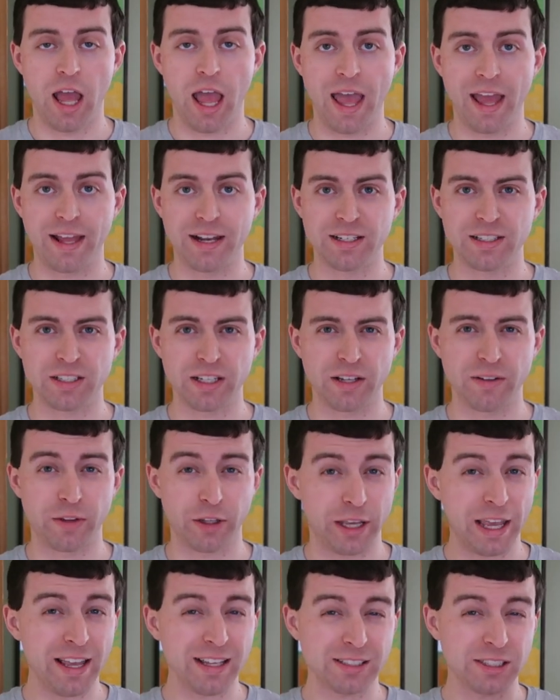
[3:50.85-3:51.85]
And
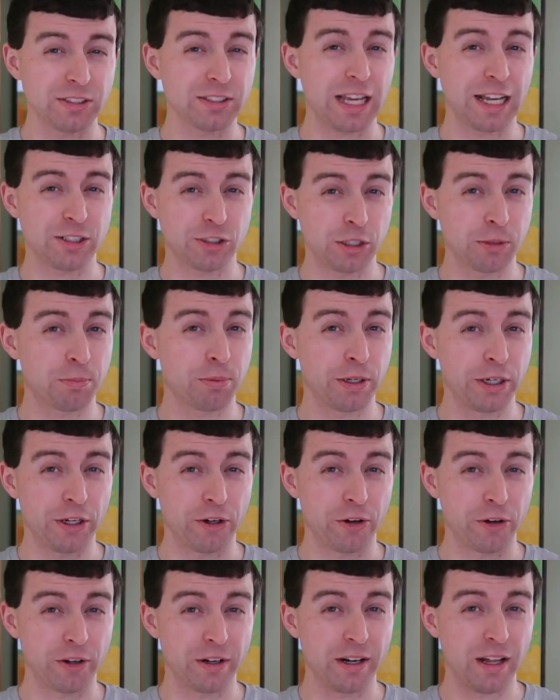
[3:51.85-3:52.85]
the KSL is actually
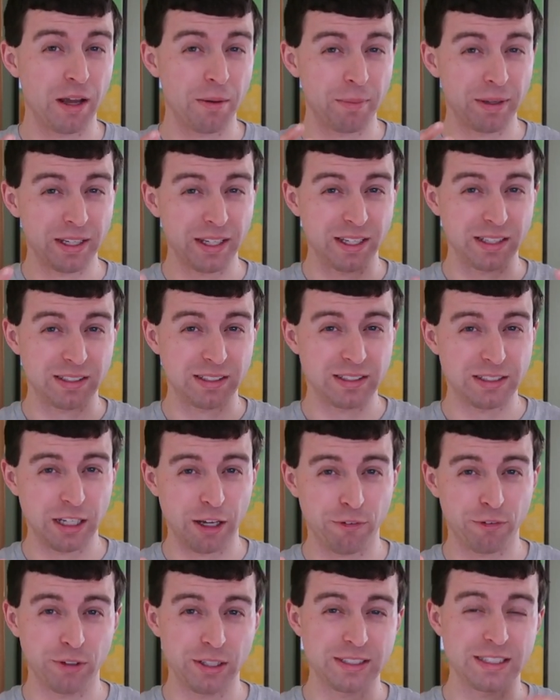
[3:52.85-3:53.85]
pretty ergonomic
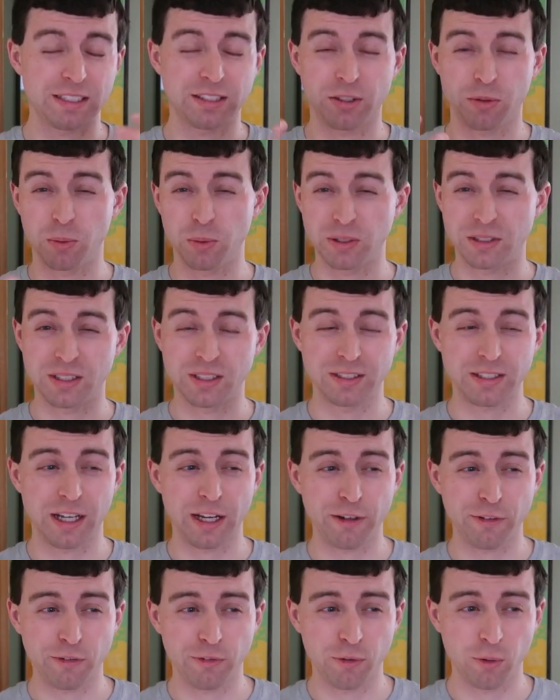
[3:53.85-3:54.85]
itself, at least that's what it was
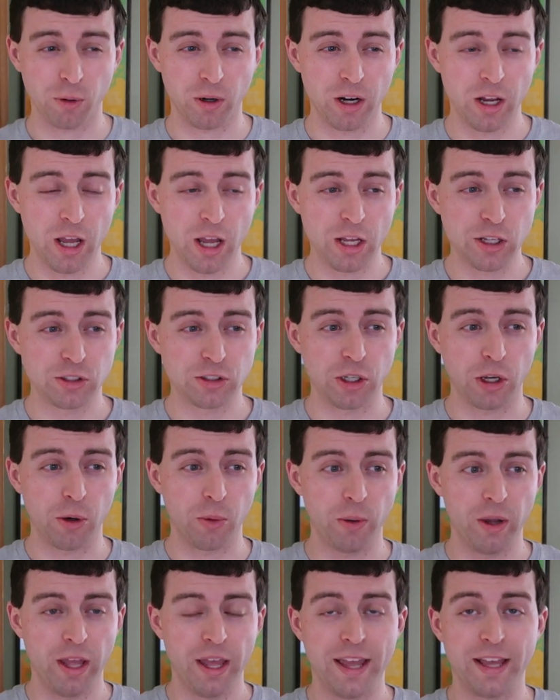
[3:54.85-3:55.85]
designed for.
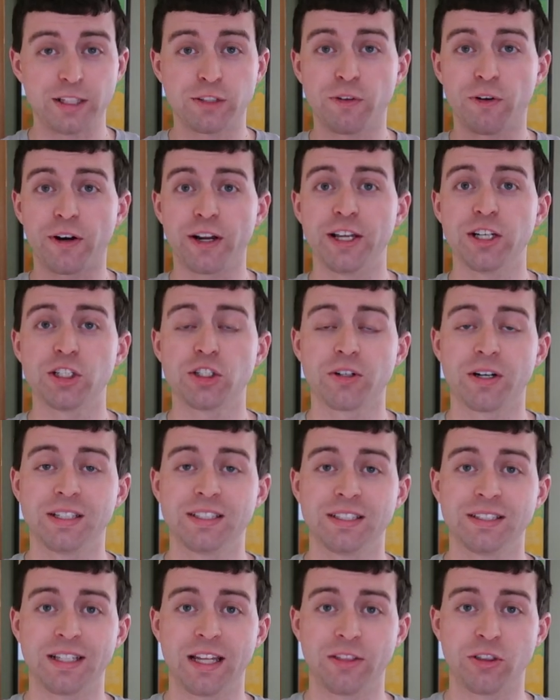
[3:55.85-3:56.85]
So it's very
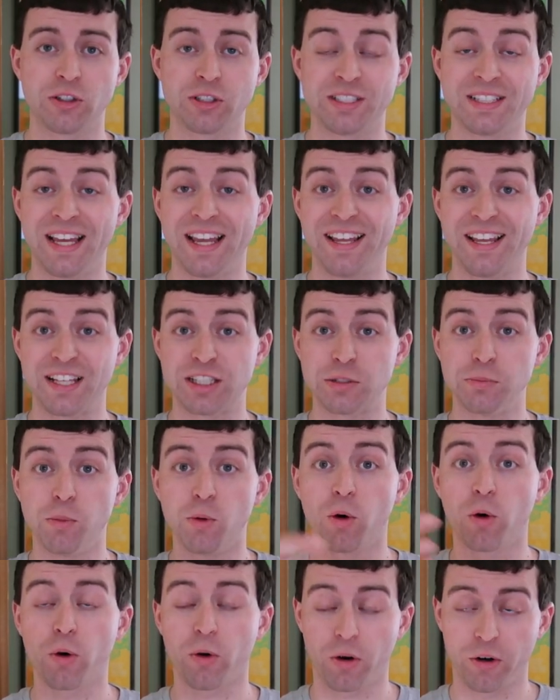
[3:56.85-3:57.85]
interesting that they're saying it's
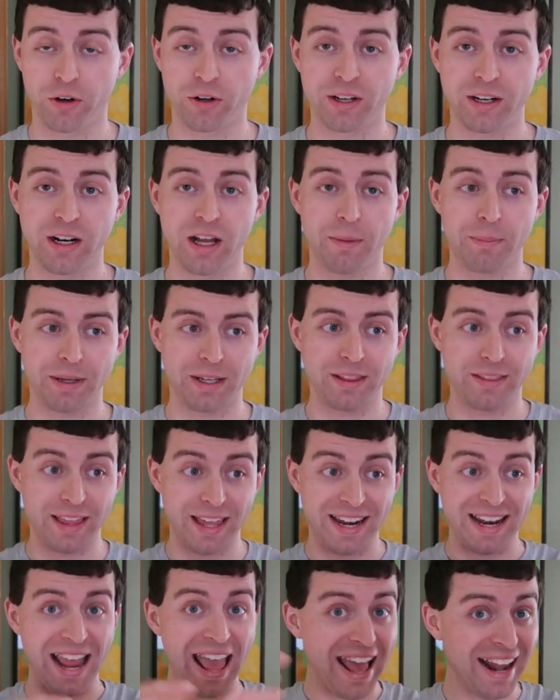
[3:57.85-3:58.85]
more ergonomic
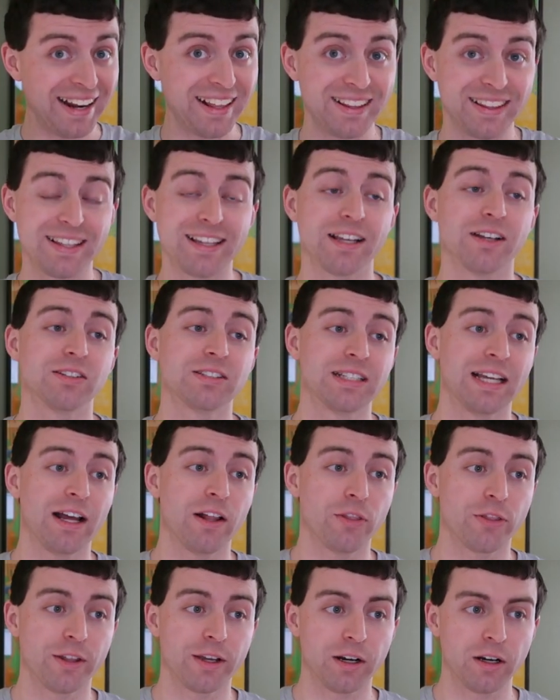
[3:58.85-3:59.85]
than anything else
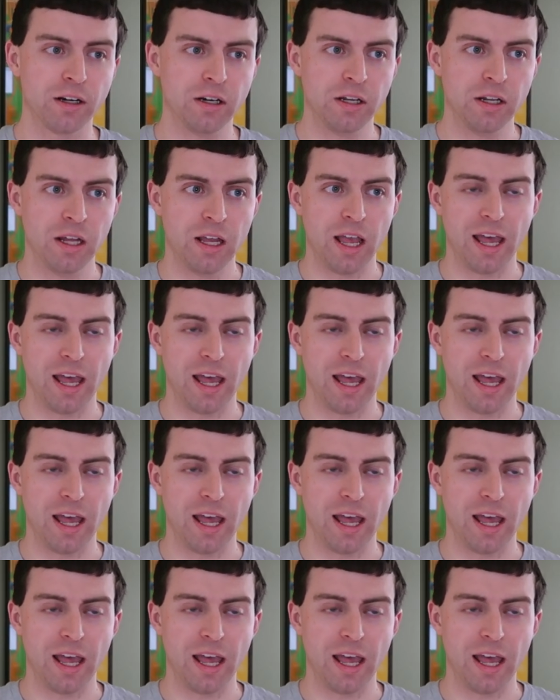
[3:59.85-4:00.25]
out there.